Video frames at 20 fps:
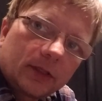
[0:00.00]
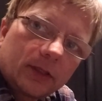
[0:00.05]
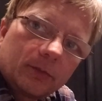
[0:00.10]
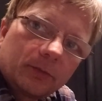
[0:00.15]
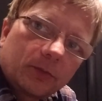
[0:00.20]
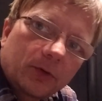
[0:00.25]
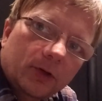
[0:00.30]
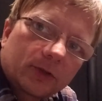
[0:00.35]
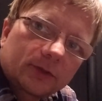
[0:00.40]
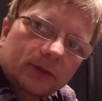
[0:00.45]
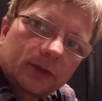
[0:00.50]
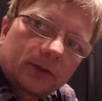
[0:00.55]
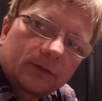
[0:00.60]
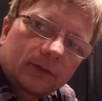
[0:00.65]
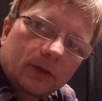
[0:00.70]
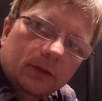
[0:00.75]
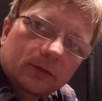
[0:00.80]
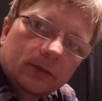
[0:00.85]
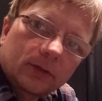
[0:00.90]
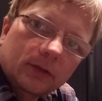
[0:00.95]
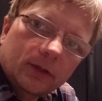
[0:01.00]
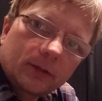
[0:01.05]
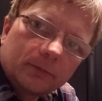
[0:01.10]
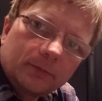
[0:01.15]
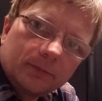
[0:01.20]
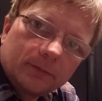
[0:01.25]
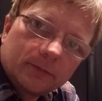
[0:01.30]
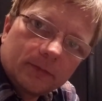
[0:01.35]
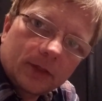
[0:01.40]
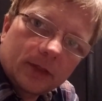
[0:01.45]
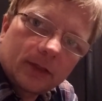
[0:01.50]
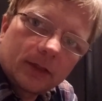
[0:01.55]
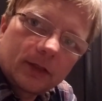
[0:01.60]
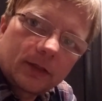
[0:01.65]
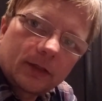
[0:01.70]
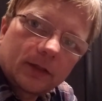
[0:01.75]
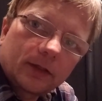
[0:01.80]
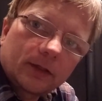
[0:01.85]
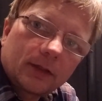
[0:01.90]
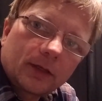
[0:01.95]
a positive outcome. welcome.
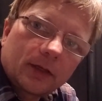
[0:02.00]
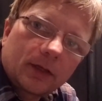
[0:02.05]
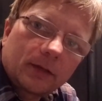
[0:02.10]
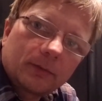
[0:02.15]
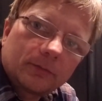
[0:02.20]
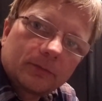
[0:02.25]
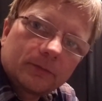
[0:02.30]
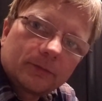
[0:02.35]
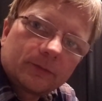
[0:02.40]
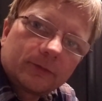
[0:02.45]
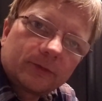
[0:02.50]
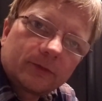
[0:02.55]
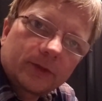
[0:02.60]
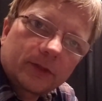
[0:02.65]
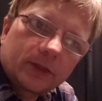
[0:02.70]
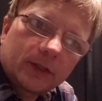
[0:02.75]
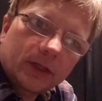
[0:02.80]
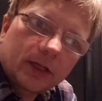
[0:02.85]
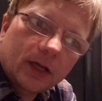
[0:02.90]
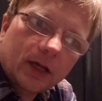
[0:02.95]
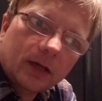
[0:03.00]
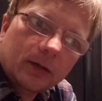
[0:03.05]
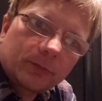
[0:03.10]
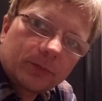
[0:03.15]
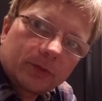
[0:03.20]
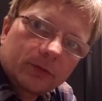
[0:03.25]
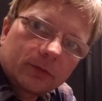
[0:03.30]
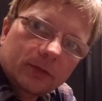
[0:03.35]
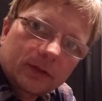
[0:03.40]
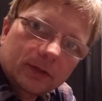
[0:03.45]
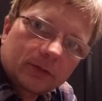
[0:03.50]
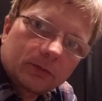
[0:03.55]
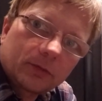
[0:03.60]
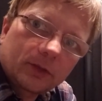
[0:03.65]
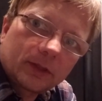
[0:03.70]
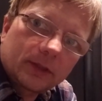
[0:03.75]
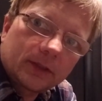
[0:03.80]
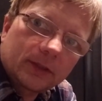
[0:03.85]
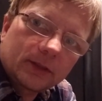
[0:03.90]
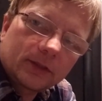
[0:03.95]
I'm very happy with the
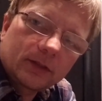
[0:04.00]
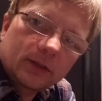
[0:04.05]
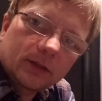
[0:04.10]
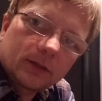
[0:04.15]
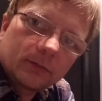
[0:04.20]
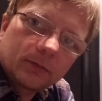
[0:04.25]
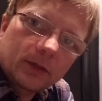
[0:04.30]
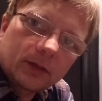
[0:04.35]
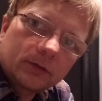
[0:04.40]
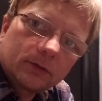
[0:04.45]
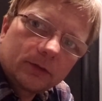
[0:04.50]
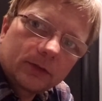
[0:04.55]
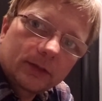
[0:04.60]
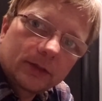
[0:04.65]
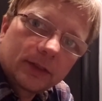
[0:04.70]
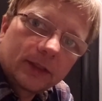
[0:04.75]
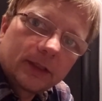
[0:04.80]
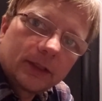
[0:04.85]
way it came out.